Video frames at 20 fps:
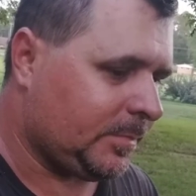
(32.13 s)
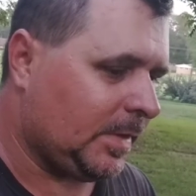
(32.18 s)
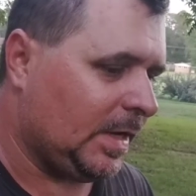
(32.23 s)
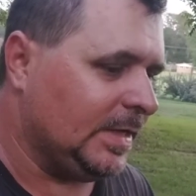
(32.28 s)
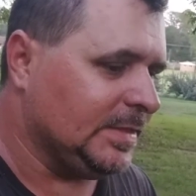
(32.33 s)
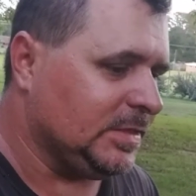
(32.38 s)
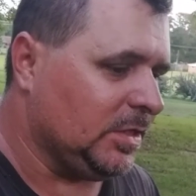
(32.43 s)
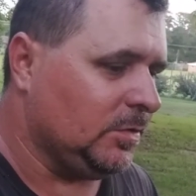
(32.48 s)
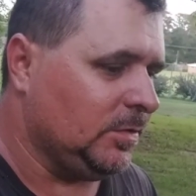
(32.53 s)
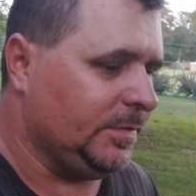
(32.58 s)

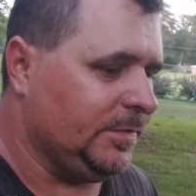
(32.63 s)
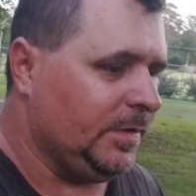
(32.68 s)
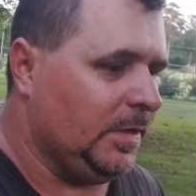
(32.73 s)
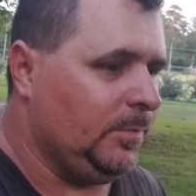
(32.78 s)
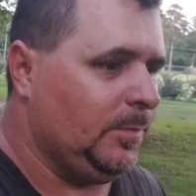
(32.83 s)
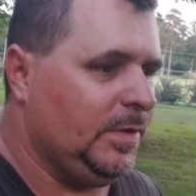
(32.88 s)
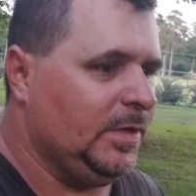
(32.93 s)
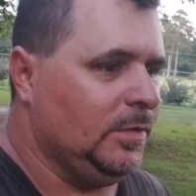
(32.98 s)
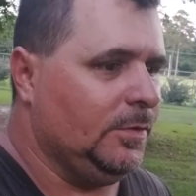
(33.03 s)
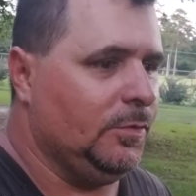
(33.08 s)
it's going to take
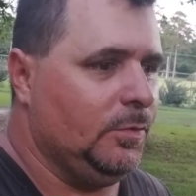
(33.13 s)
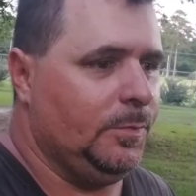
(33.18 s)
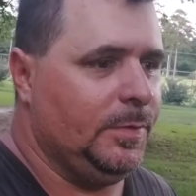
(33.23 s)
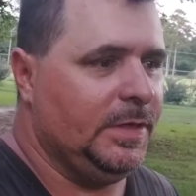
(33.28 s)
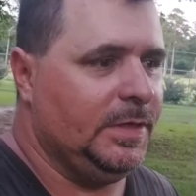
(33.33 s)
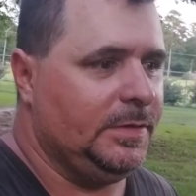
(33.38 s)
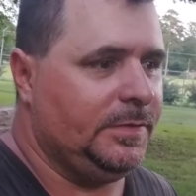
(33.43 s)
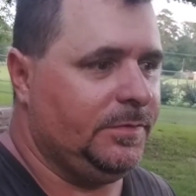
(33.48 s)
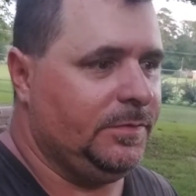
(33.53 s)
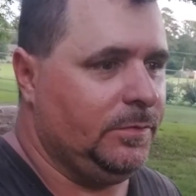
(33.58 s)
me a little
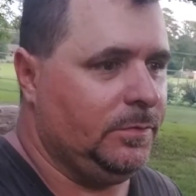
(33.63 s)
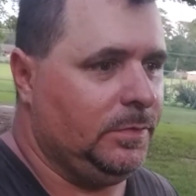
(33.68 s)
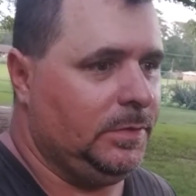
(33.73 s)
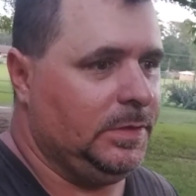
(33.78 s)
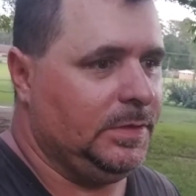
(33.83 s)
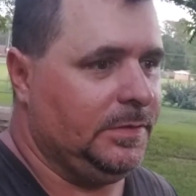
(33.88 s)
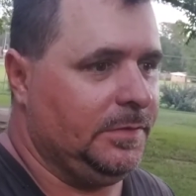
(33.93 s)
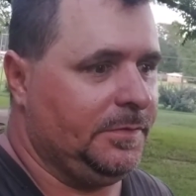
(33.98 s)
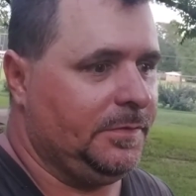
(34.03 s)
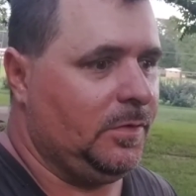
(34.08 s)
bit to
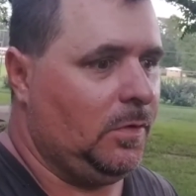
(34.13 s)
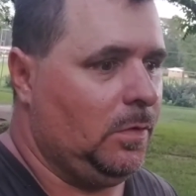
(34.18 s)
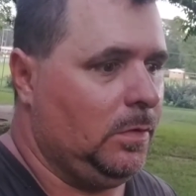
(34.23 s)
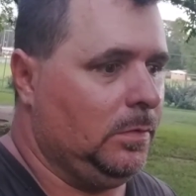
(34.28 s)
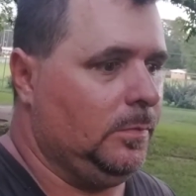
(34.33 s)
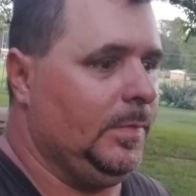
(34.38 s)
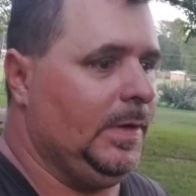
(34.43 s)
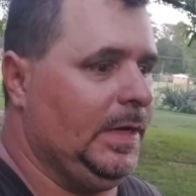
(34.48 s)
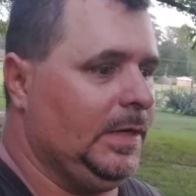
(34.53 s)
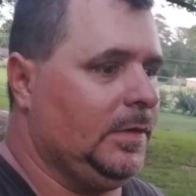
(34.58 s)
get this
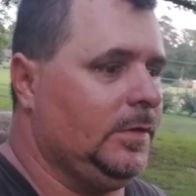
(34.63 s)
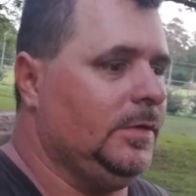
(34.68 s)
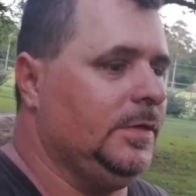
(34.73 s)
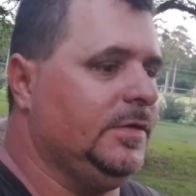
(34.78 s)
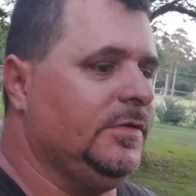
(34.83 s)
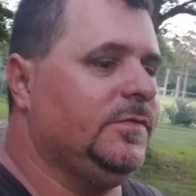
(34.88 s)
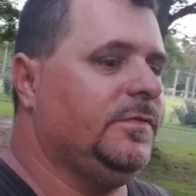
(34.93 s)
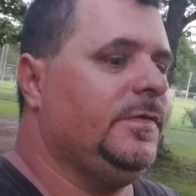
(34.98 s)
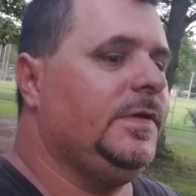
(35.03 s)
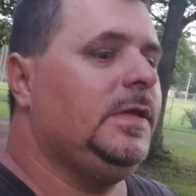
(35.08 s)
car back on
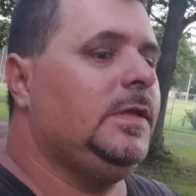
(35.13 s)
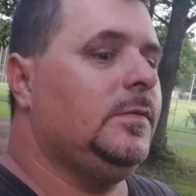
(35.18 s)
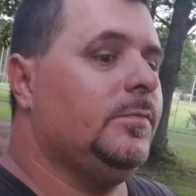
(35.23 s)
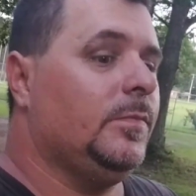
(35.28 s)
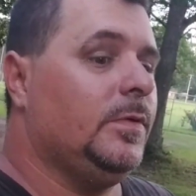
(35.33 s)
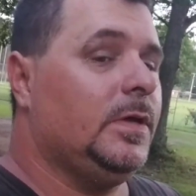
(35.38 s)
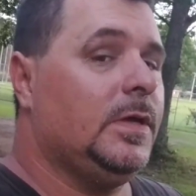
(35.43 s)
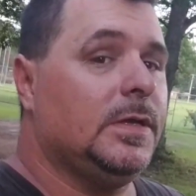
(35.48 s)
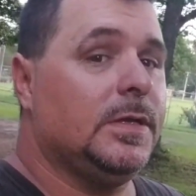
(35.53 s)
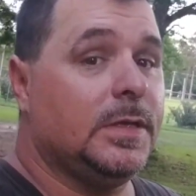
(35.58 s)
its feet,
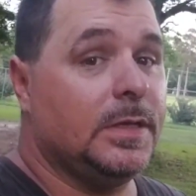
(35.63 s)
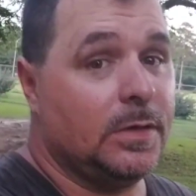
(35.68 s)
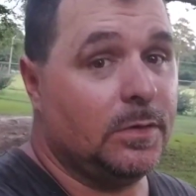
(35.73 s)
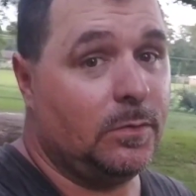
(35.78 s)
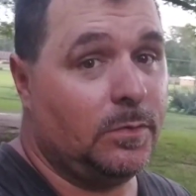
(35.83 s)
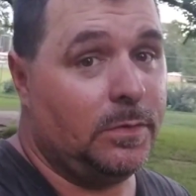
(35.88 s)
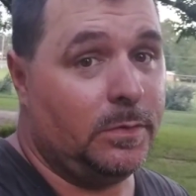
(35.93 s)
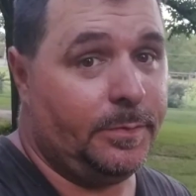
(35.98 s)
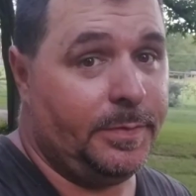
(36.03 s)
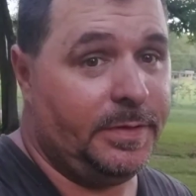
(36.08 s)
but there
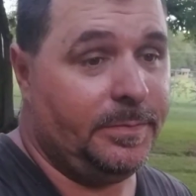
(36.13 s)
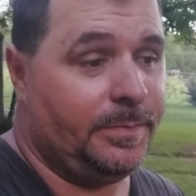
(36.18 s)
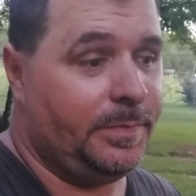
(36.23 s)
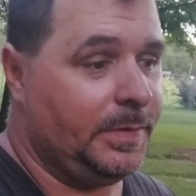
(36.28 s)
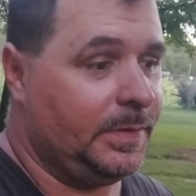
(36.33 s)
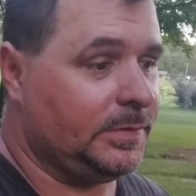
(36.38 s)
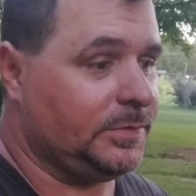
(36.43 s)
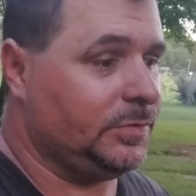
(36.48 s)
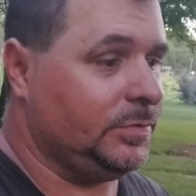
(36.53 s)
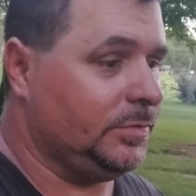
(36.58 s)
will be
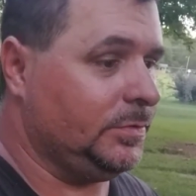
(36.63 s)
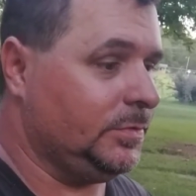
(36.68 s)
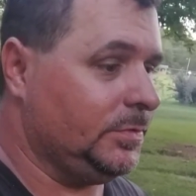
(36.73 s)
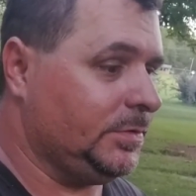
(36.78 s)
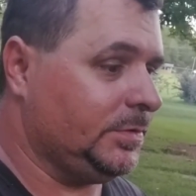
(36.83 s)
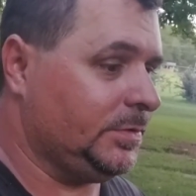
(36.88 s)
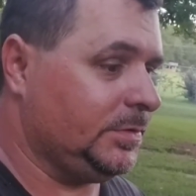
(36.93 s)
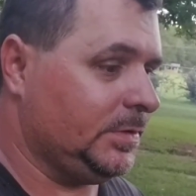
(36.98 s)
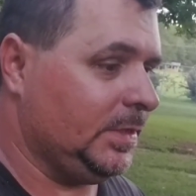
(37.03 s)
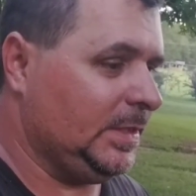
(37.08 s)

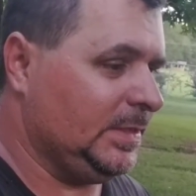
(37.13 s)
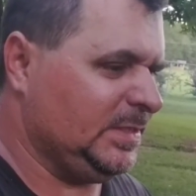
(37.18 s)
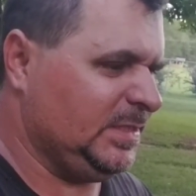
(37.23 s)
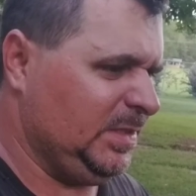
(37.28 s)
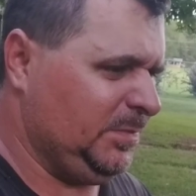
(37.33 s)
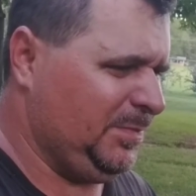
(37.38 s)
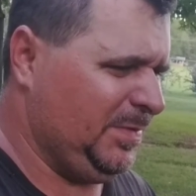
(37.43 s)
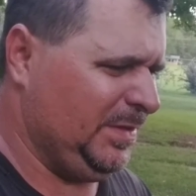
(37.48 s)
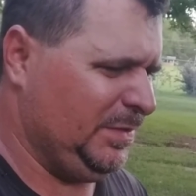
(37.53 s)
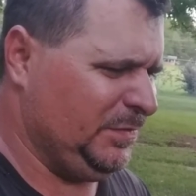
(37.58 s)
pictures. I
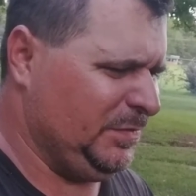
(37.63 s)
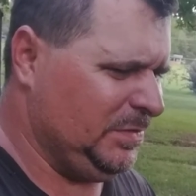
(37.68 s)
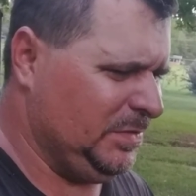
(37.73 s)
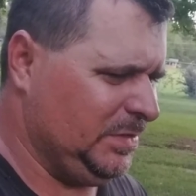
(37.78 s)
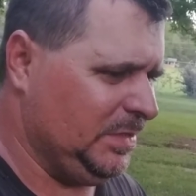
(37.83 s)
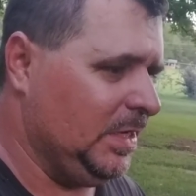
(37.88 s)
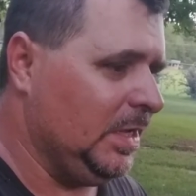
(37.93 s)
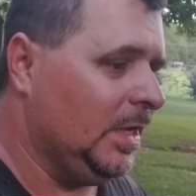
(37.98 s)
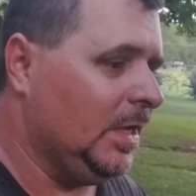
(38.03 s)
say pictures.